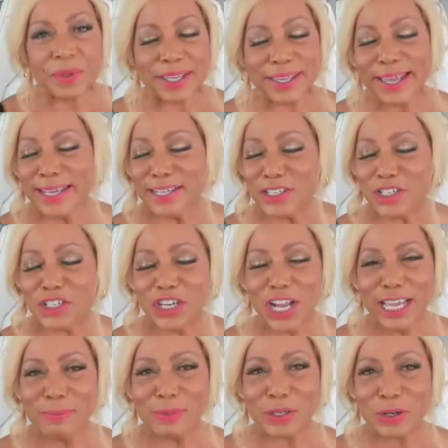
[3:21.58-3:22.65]
Yes,
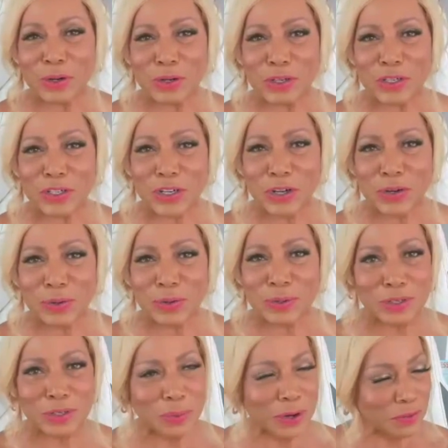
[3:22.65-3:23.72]
James Earl
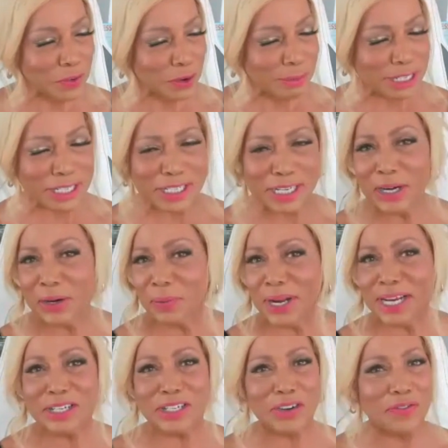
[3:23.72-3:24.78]
Jones went from
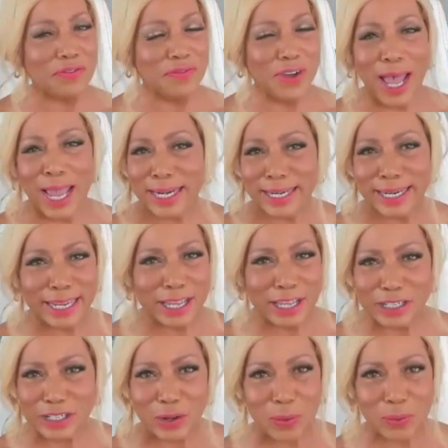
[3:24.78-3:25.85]
stuttering to finding
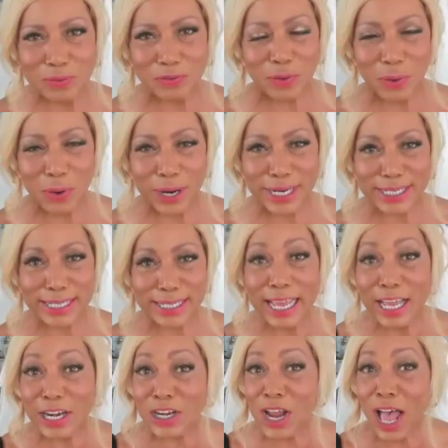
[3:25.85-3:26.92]
his own voice,
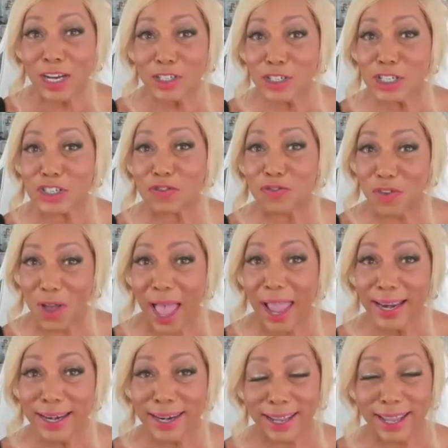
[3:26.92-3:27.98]
not just
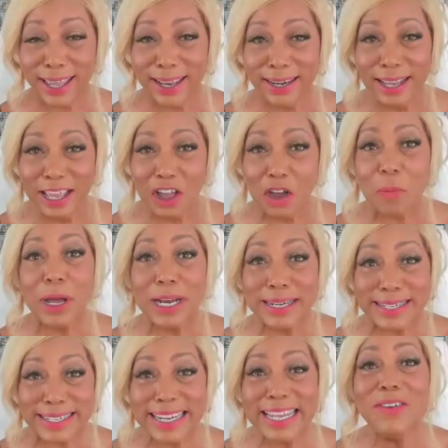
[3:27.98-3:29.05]
finding it,
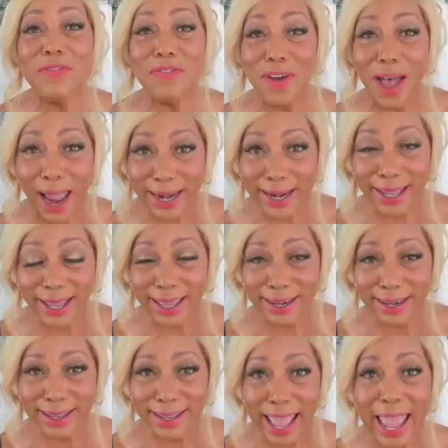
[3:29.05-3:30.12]
but defining it
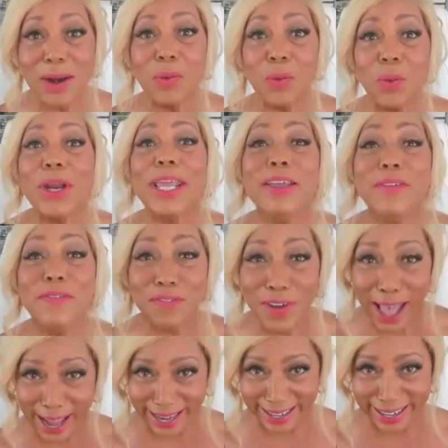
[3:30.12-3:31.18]
and
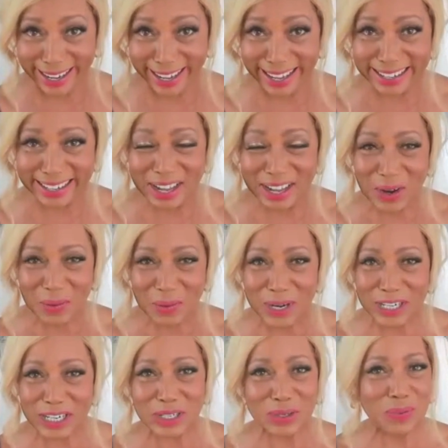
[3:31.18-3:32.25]
refining it,
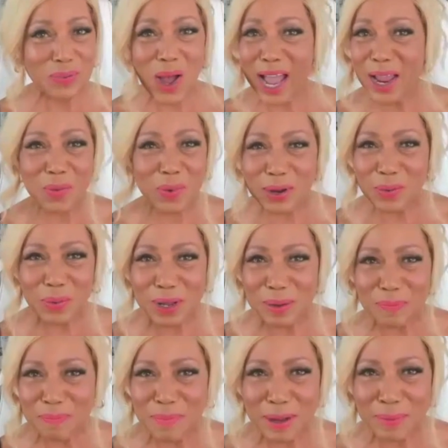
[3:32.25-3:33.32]
which is why we
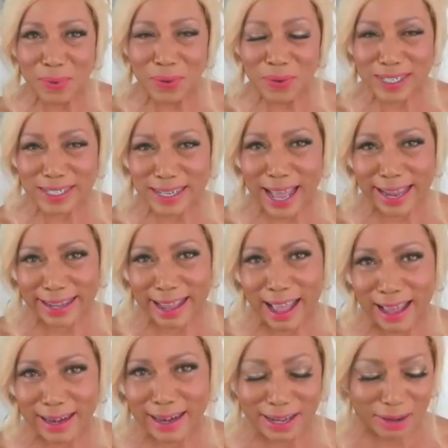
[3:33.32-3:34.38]
remember this
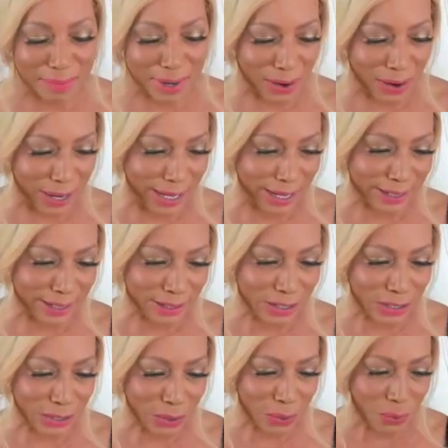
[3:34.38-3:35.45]
iconic American
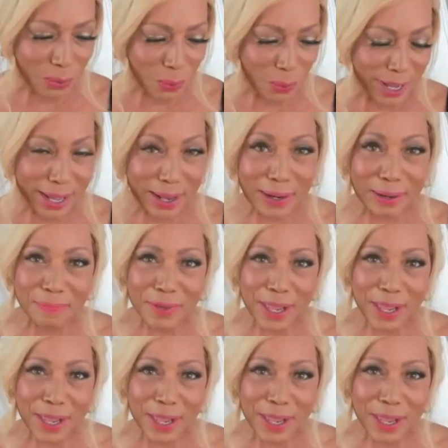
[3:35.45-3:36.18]
so well.